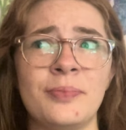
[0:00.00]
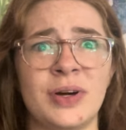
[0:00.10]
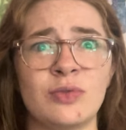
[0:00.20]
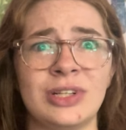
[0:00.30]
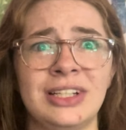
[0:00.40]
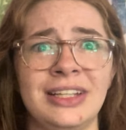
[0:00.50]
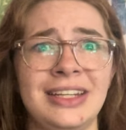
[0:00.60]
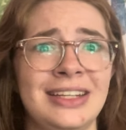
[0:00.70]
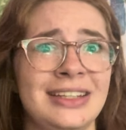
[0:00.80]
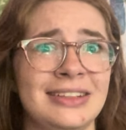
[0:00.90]
but
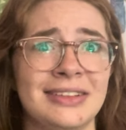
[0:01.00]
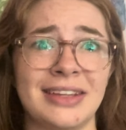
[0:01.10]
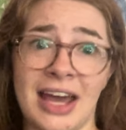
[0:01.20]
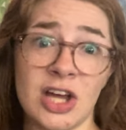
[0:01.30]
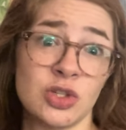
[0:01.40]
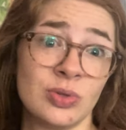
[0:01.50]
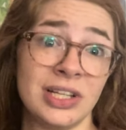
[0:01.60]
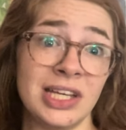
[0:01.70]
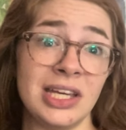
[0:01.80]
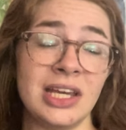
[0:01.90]
really
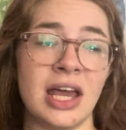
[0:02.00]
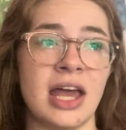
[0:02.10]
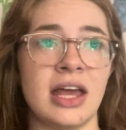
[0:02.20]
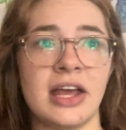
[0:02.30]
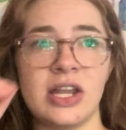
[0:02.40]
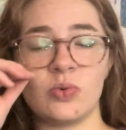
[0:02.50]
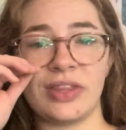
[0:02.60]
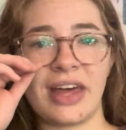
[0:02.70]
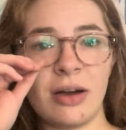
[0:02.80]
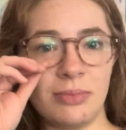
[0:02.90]
casually and
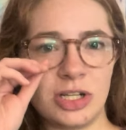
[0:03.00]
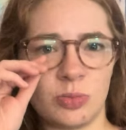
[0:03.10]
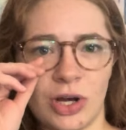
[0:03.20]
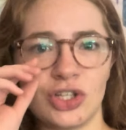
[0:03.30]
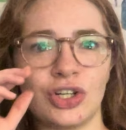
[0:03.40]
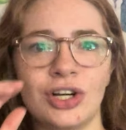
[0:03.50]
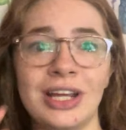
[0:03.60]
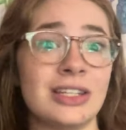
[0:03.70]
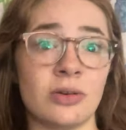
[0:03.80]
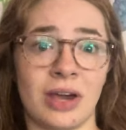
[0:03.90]
without much pressure,
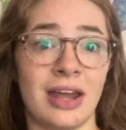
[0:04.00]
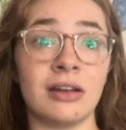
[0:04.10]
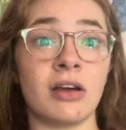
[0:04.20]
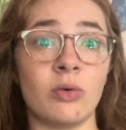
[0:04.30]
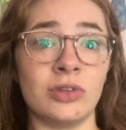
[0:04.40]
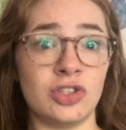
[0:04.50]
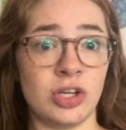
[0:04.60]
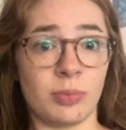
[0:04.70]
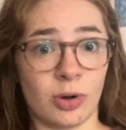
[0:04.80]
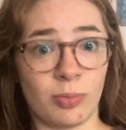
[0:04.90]
it's okay to go with
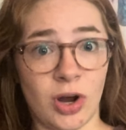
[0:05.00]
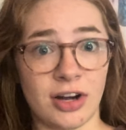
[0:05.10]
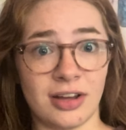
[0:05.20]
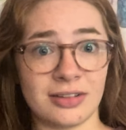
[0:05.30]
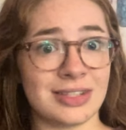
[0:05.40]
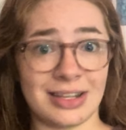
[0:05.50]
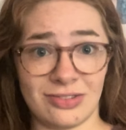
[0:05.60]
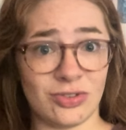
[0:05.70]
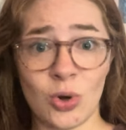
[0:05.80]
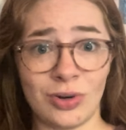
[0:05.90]
cheaper products.
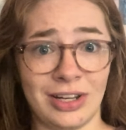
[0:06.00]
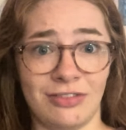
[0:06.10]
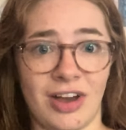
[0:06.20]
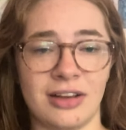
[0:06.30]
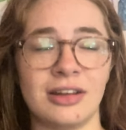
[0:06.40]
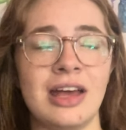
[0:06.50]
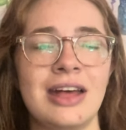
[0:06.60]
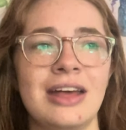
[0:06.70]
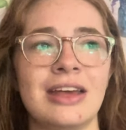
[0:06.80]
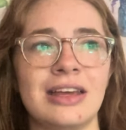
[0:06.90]
That's totally fine.
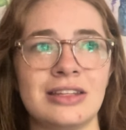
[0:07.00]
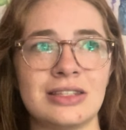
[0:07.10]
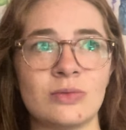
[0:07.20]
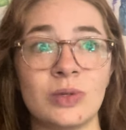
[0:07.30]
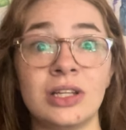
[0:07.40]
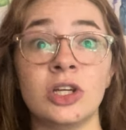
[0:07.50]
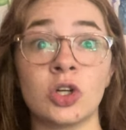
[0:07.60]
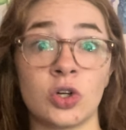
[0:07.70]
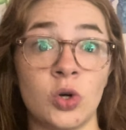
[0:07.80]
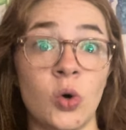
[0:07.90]
It's really
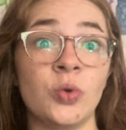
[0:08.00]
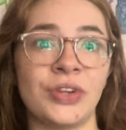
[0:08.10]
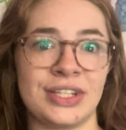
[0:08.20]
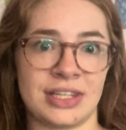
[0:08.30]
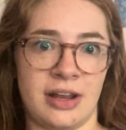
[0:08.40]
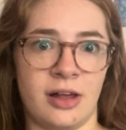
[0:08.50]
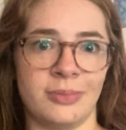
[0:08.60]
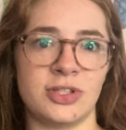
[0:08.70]
your goal that's going to help